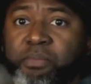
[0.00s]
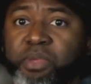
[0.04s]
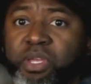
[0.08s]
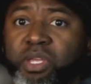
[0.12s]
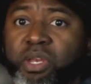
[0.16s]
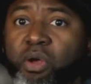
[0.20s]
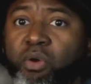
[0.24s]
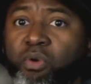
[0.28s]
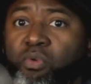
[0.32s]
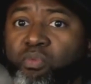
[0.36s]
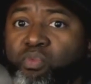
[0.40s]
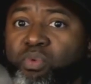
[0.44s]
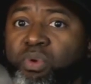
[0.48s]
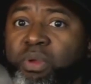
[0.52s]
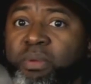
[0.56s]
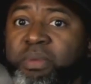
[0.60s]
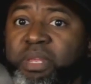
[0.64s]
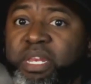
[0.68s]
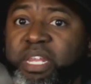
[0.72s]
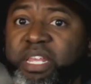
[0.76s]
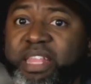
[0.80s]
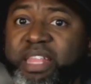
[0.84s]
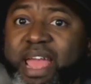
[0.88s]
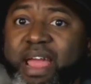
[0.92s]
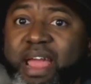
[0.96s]
you know
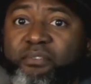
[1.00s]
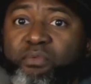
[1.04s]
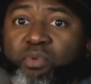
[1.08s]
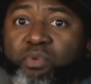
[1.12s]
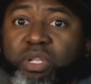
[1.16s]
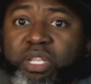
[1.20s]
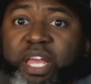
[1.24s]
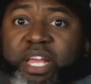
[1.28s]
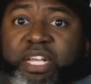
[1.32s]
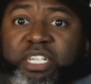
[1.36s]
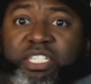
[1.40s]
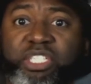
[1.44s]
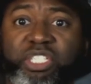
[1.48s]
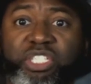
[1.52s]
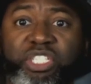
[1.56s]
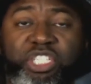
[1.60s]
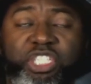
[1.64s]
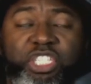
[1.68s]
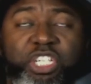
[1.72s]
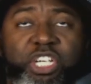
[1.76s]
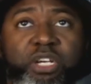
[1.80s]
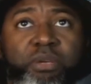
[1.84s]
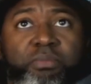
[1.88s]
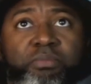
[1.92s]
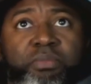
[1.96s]
remedy that
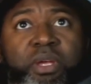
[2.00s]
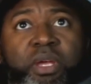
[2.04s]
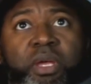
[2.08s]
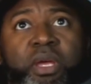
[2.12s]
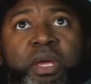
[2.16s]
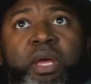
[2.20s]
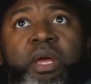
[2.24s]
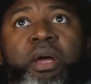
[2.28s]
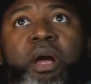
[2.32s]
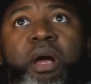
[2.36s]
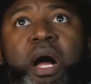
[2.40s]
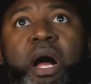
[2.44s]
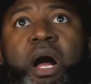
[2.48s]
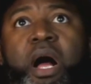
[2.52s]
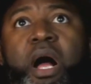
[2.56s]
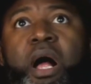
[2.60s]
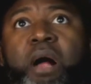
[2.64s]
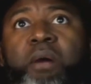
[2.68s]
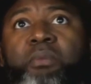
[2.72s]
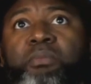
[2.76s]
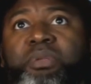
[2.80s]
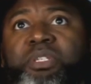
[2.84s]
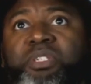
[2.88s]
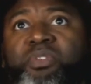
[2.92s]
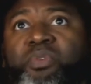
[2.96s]
relationship
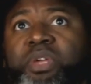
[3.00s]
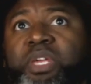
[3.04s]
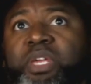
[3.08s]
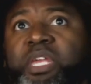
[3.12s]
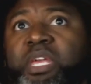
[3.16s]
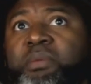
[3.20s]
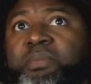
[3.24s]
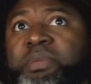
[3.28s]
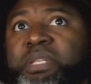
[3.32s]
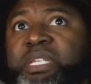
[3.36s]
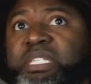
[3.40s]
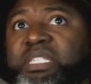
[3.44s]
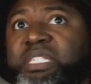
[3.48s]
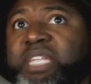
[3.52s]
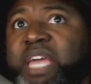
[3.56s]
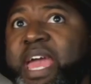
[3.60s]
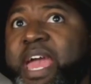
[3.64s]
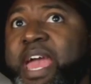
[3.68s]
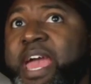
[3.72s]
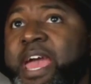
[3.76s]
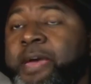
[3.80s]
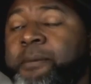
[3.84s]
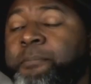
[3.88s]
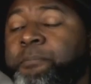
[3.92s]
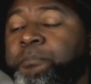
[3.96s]
um, between him and his
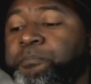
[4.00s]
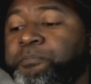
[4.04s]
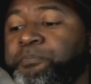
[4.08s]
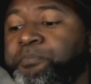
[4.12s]
dad